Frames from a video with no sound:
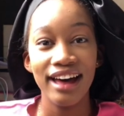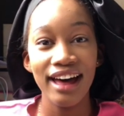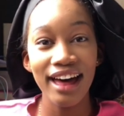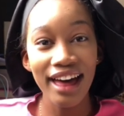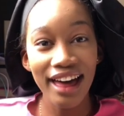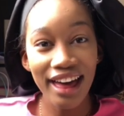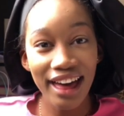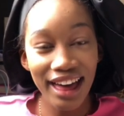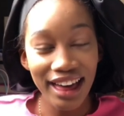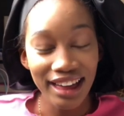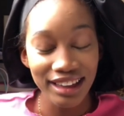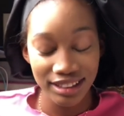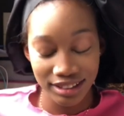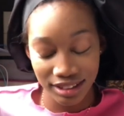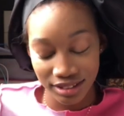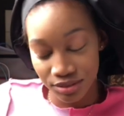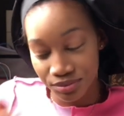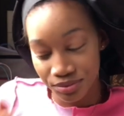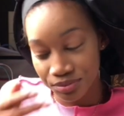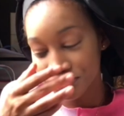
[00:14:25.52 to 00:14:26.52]

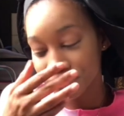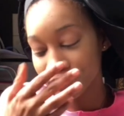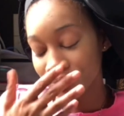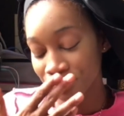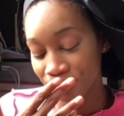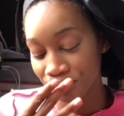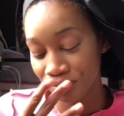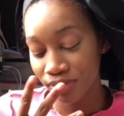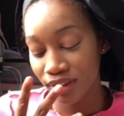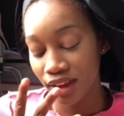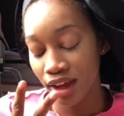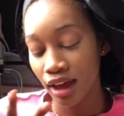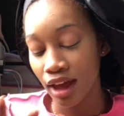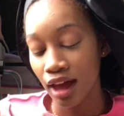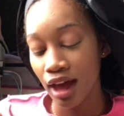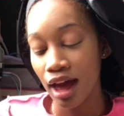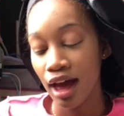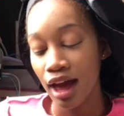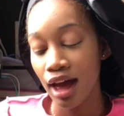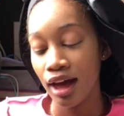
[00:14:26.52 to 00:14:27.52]

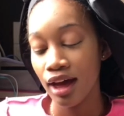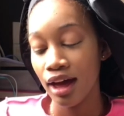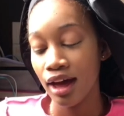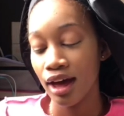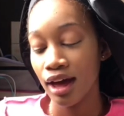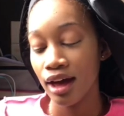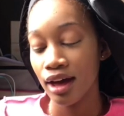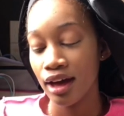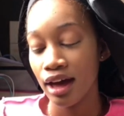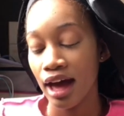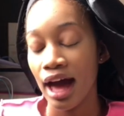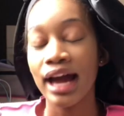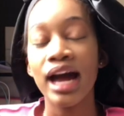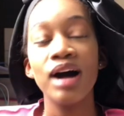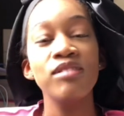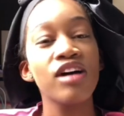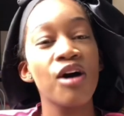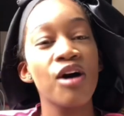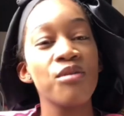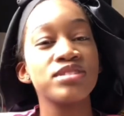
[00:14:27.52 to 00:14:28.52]
I
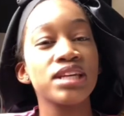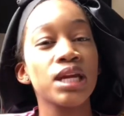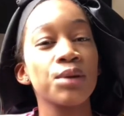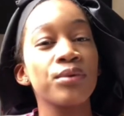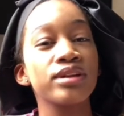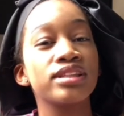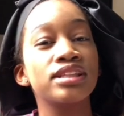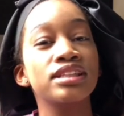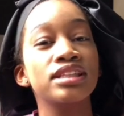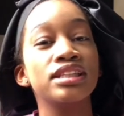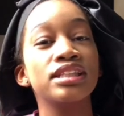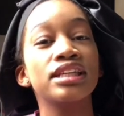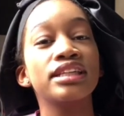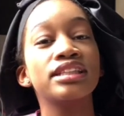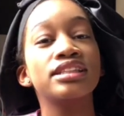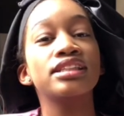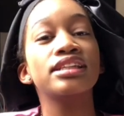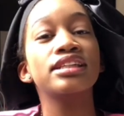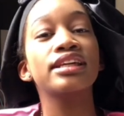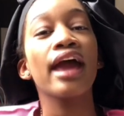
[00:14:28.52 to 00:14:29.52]
can't believe I'm celebrating the,
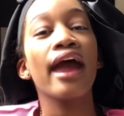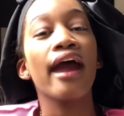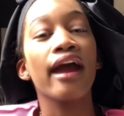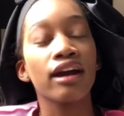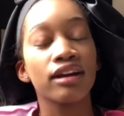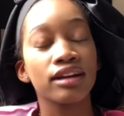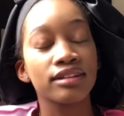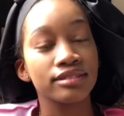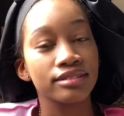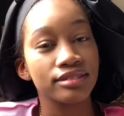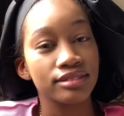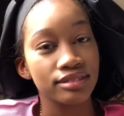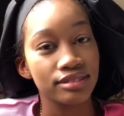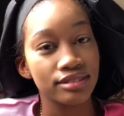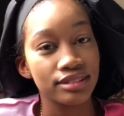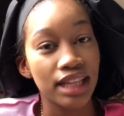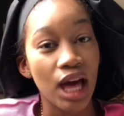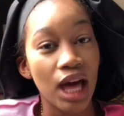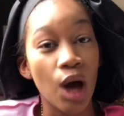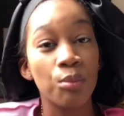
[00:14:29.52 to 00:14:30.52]
the year
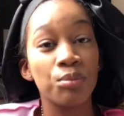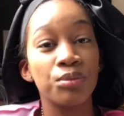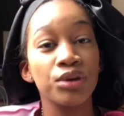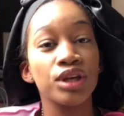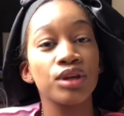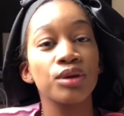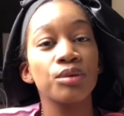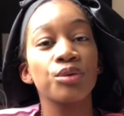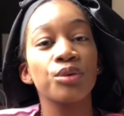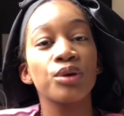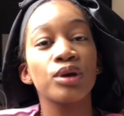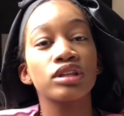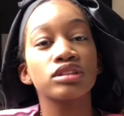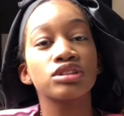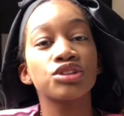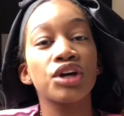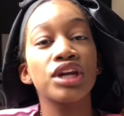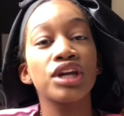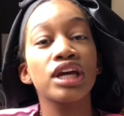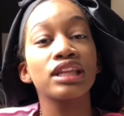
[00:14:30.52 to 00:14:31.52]
that'll be
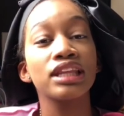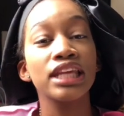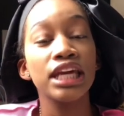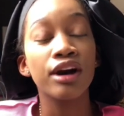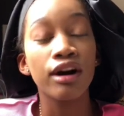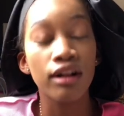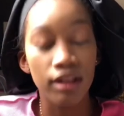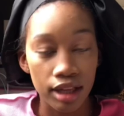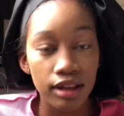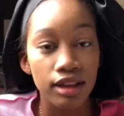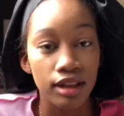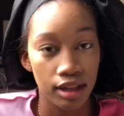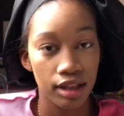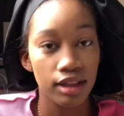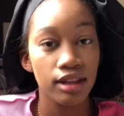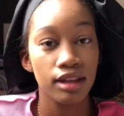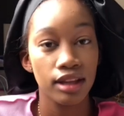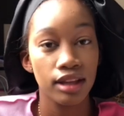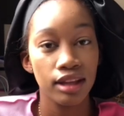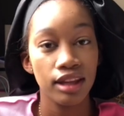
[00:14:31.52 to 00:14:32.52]
turning legal
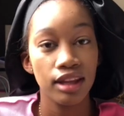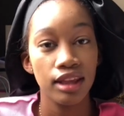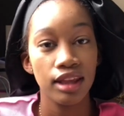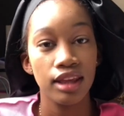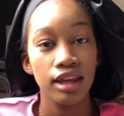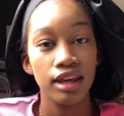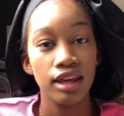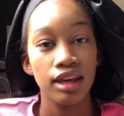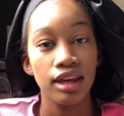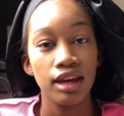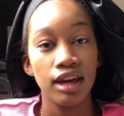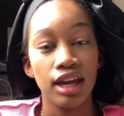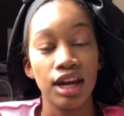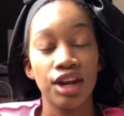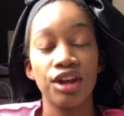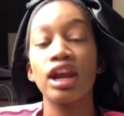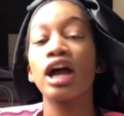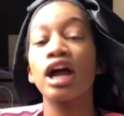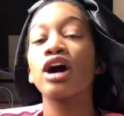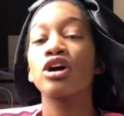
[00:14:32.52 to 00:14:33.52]

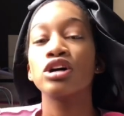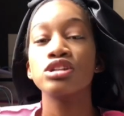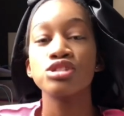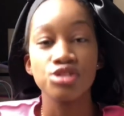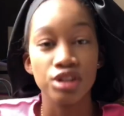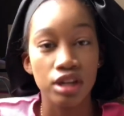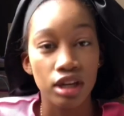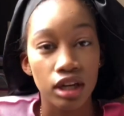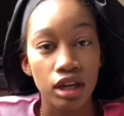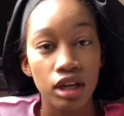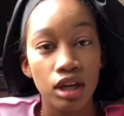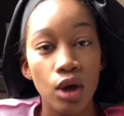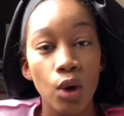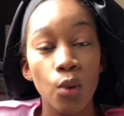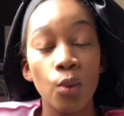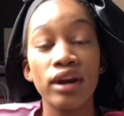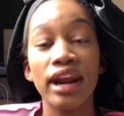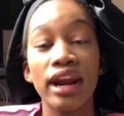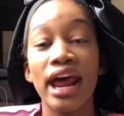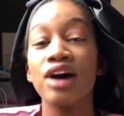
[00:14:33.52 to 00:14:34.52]
in another country
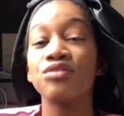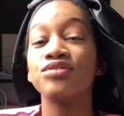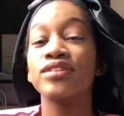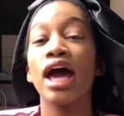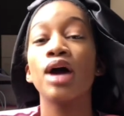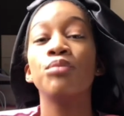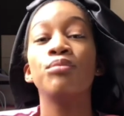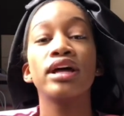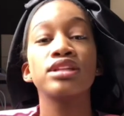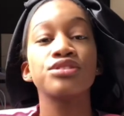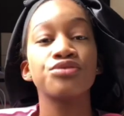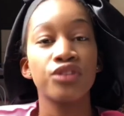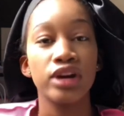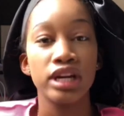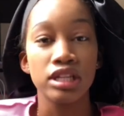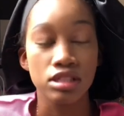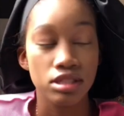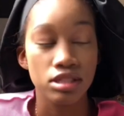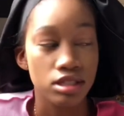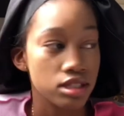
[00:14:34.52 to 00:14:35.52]
when I have never met
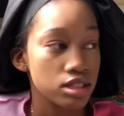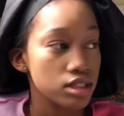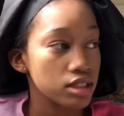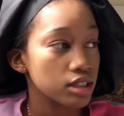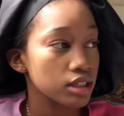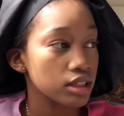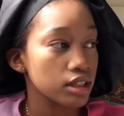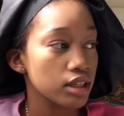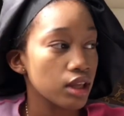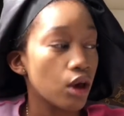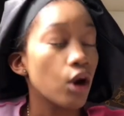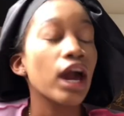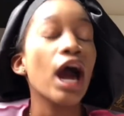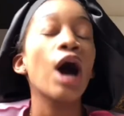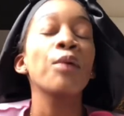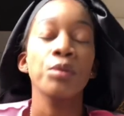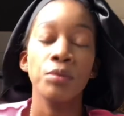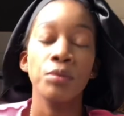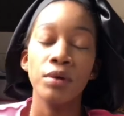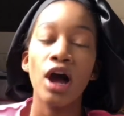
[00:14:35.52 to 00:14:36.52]
friends. Okay,
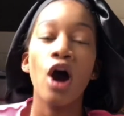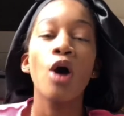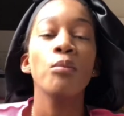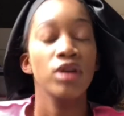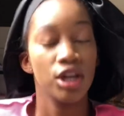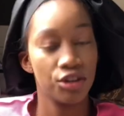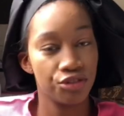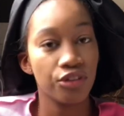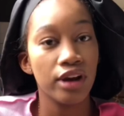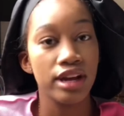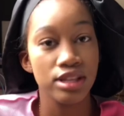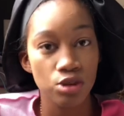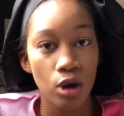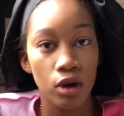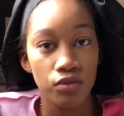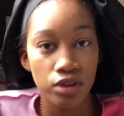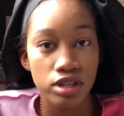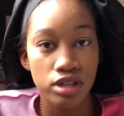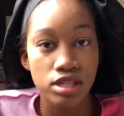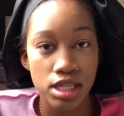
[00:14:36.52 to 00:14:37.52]
I'll probably I'll make friends
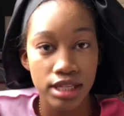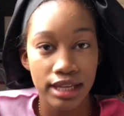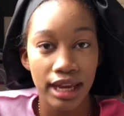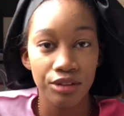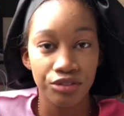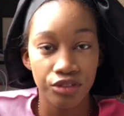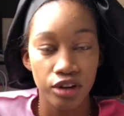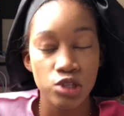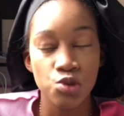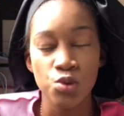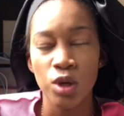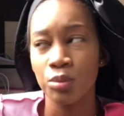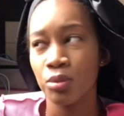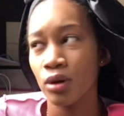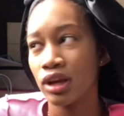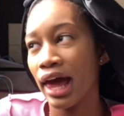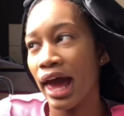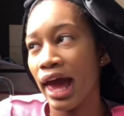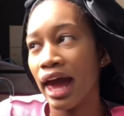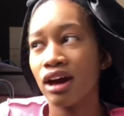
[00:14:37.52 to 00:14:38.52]
obviously that first week,
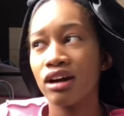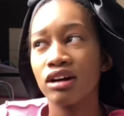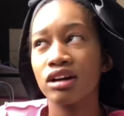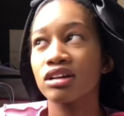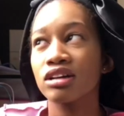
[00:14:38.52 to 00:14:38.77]
but like